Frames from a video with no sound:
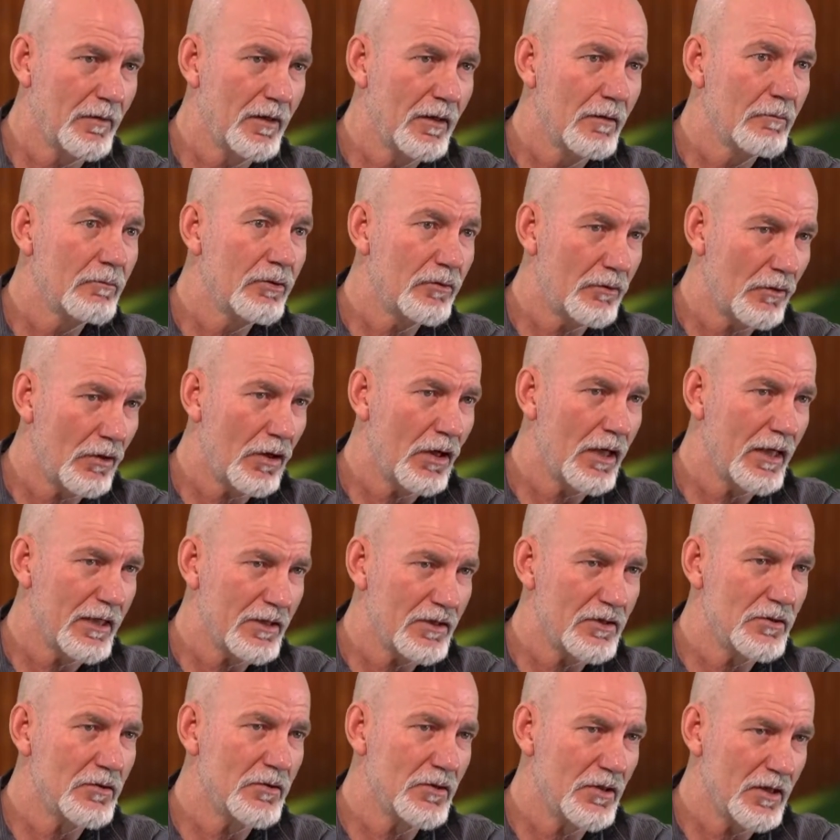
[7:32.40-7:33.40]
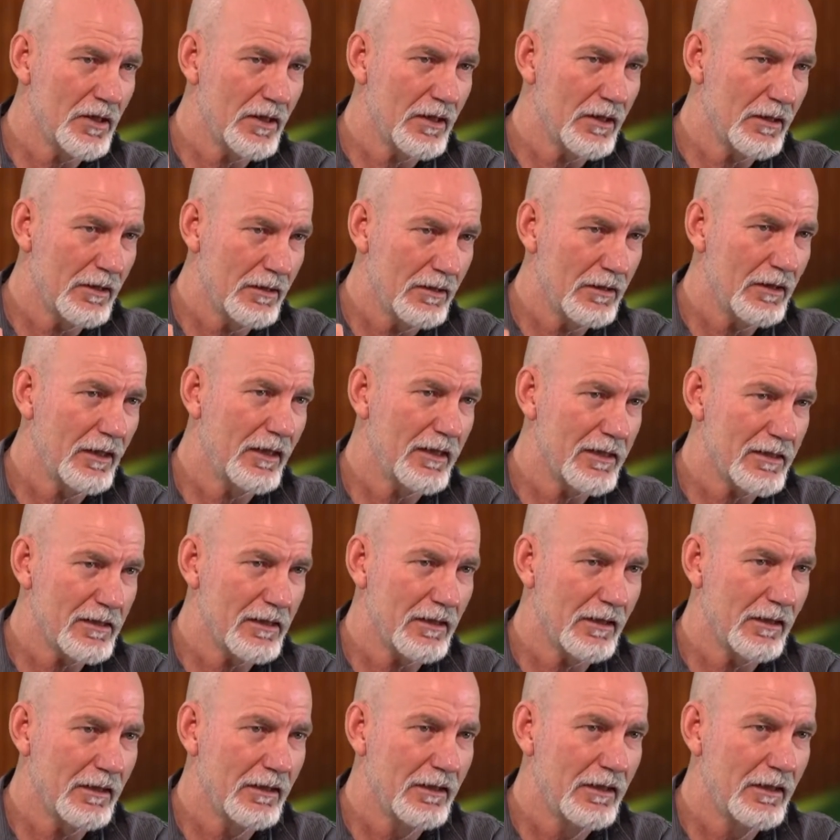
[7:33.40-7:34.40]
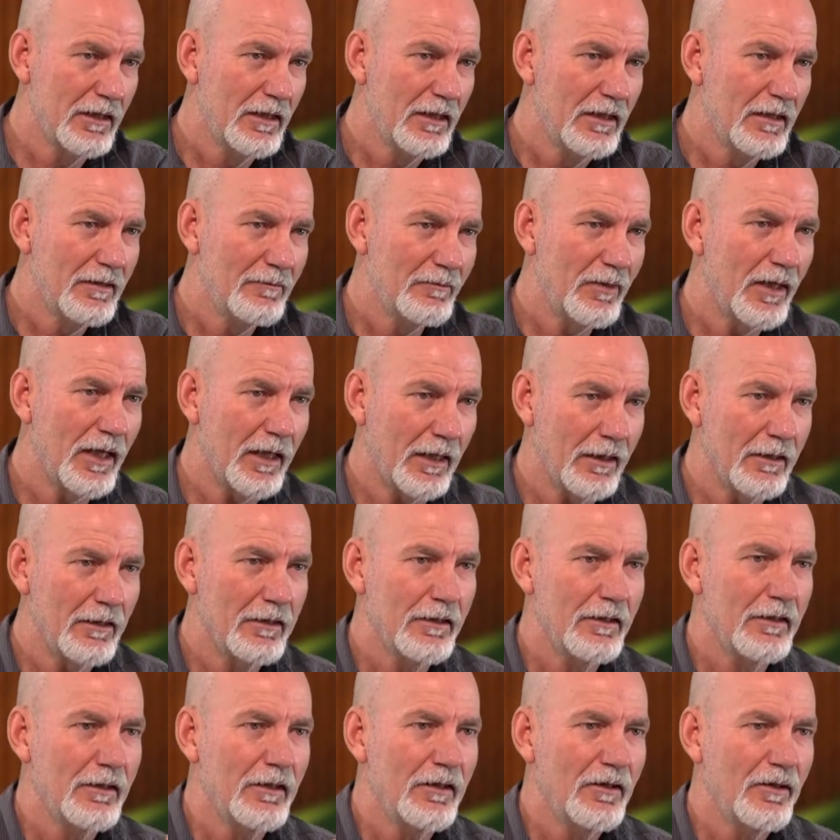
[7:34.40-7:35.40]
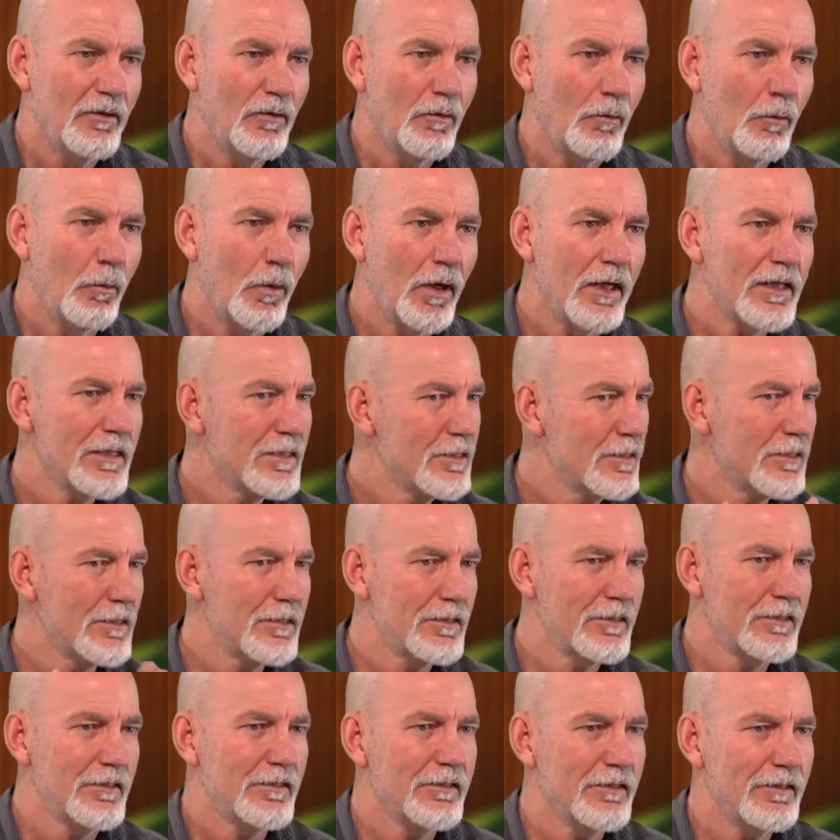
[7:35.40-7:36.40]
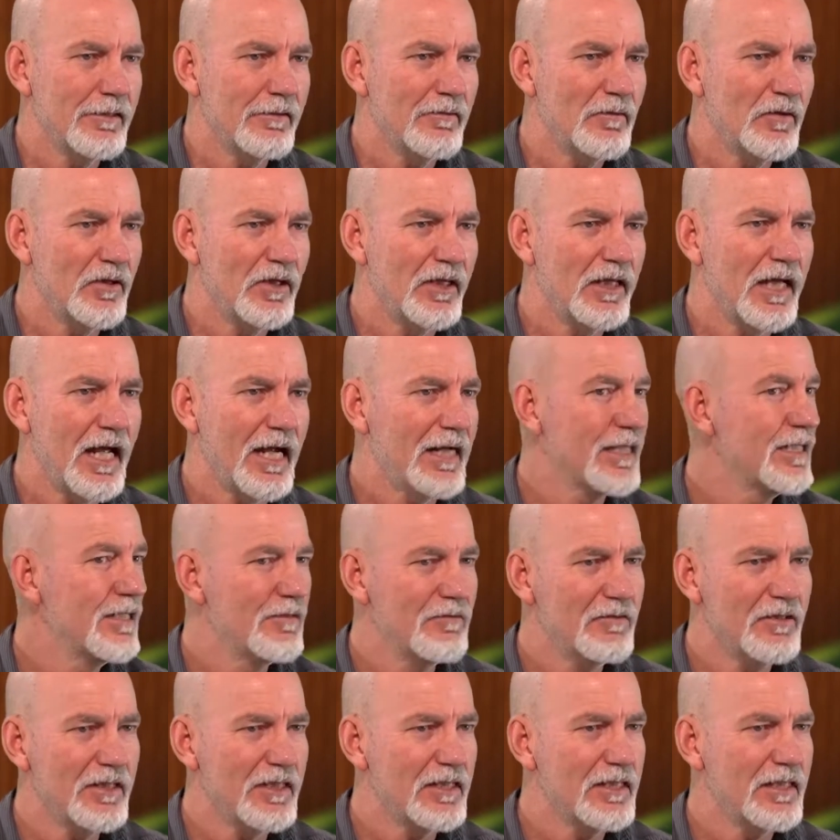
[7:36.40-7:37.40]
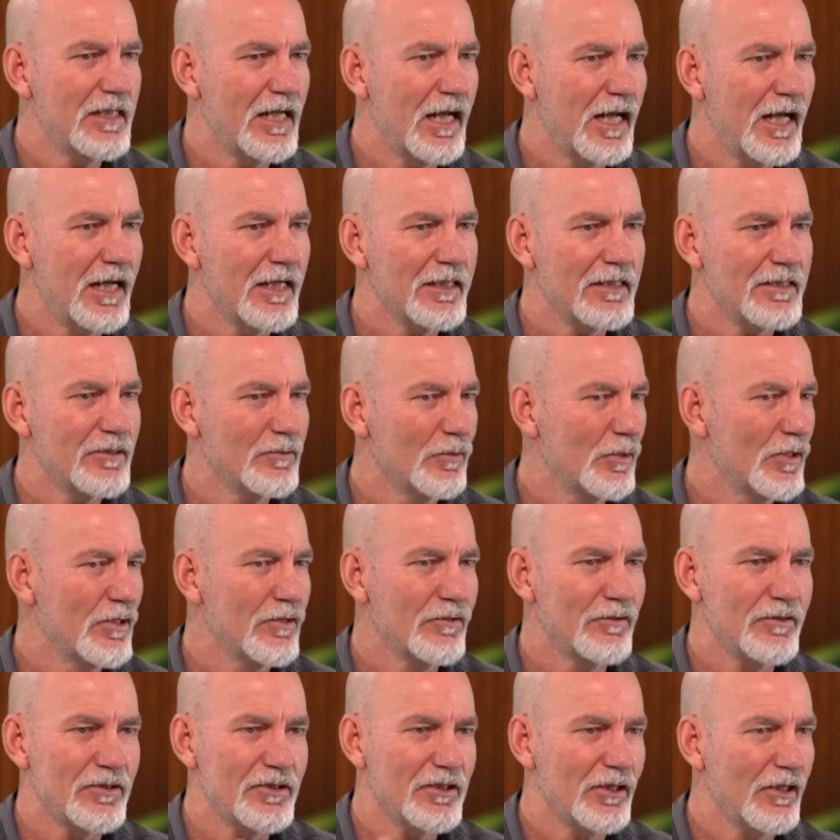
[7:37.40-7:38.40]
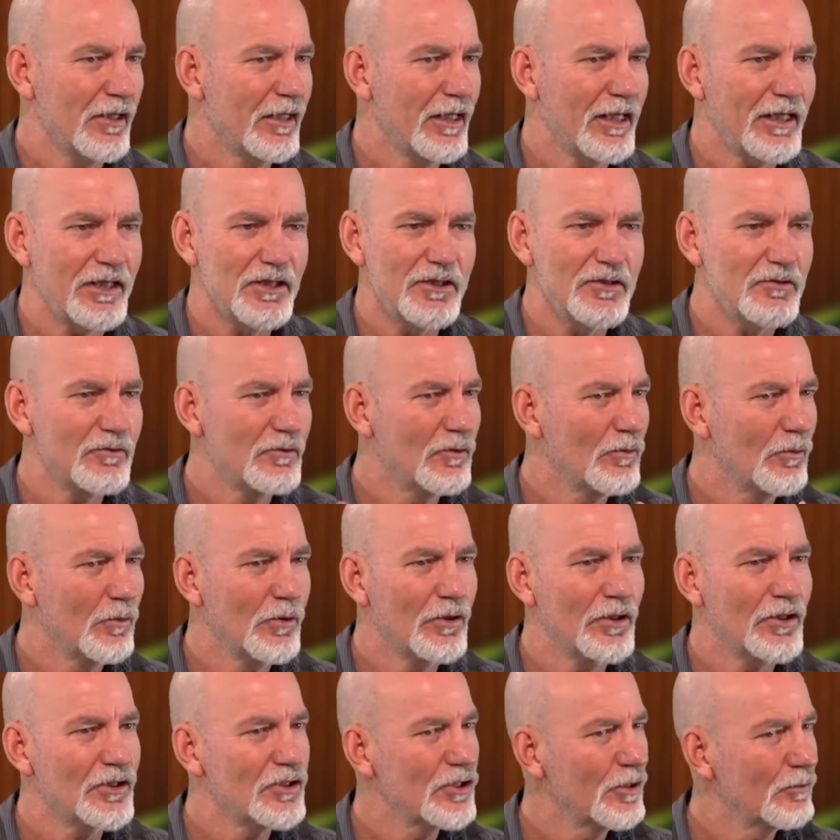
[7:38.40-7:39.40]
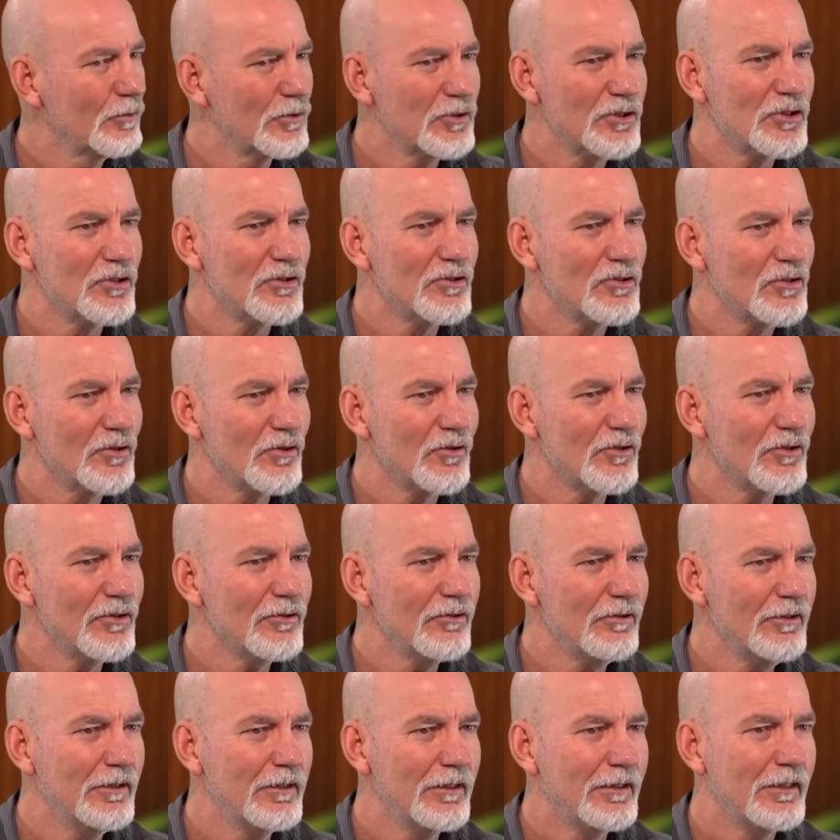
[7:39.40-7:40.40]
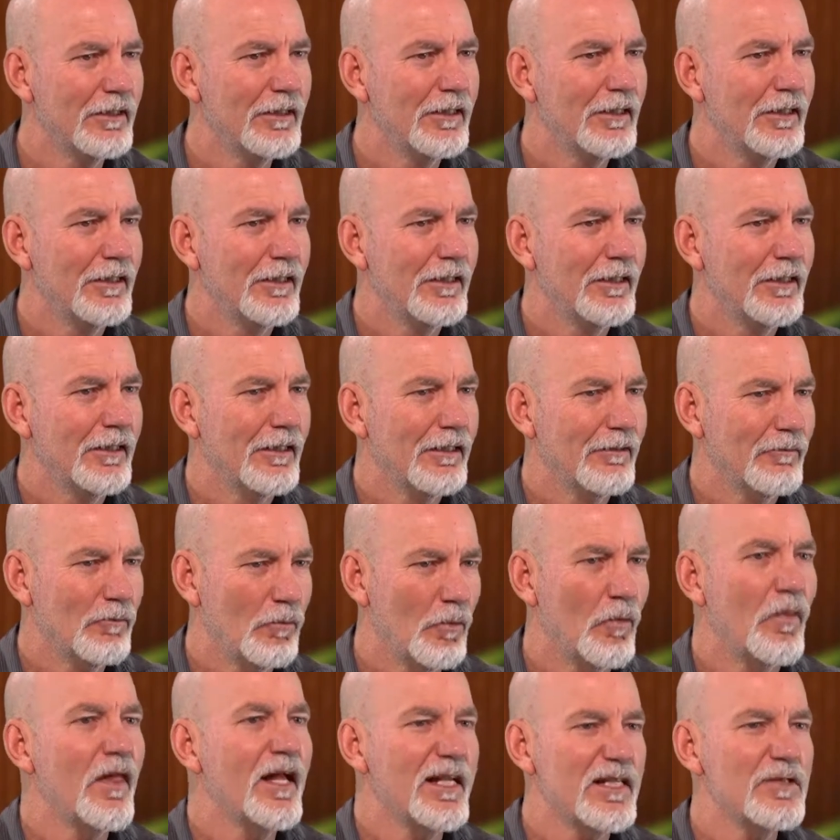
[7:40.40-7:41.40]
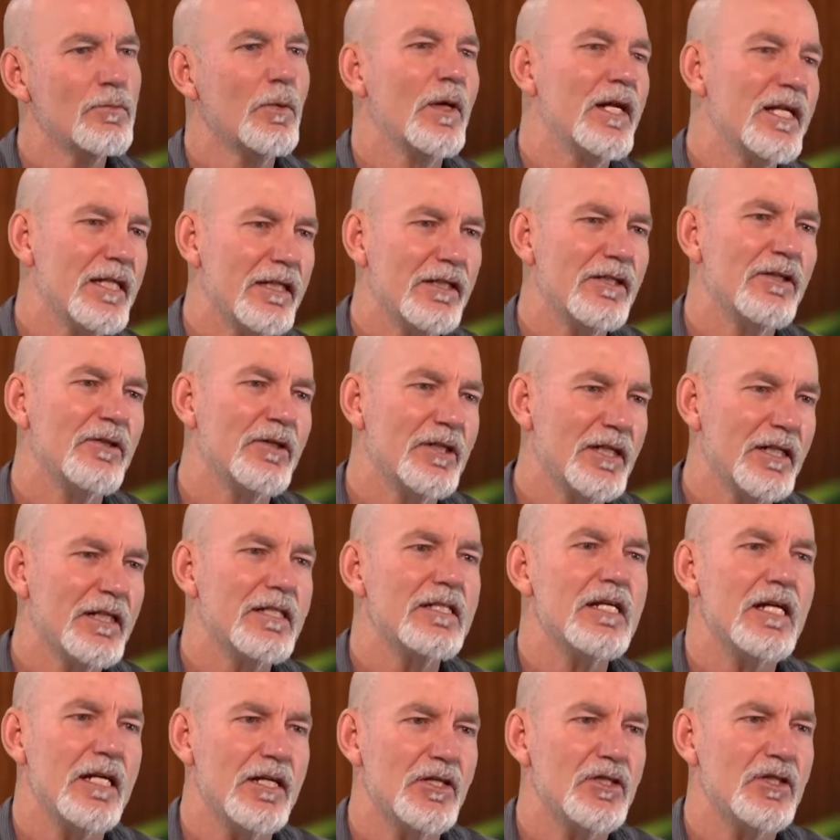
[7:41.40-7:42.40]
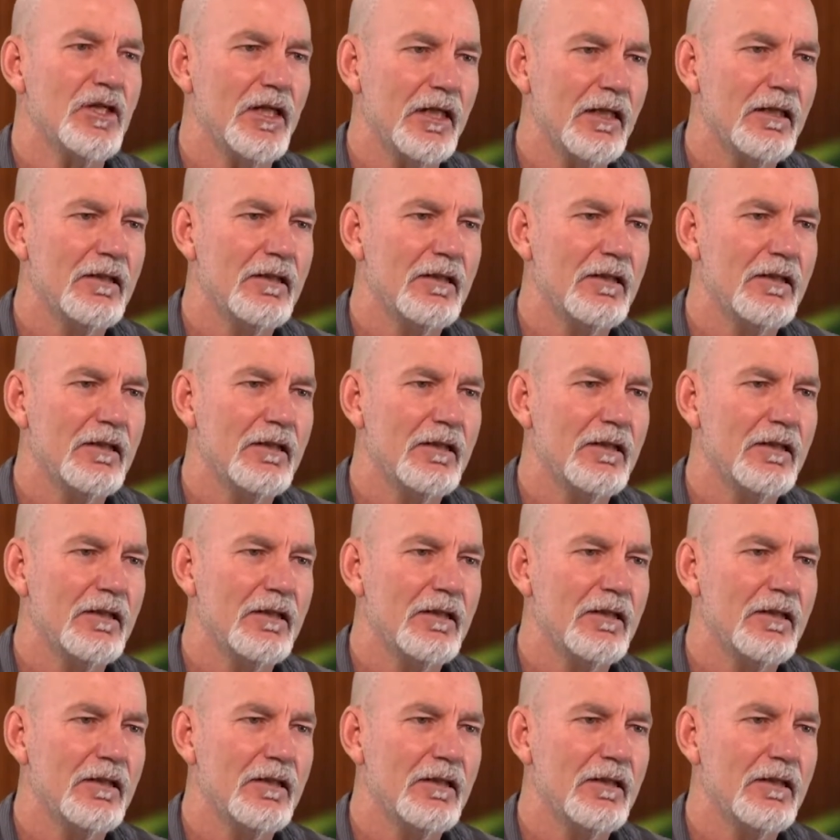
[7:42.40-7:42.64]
prior to the lesson. But once the activity starts, whether it's a lecture, a workshop, a tutorial, well, that's when you're doing your teaching.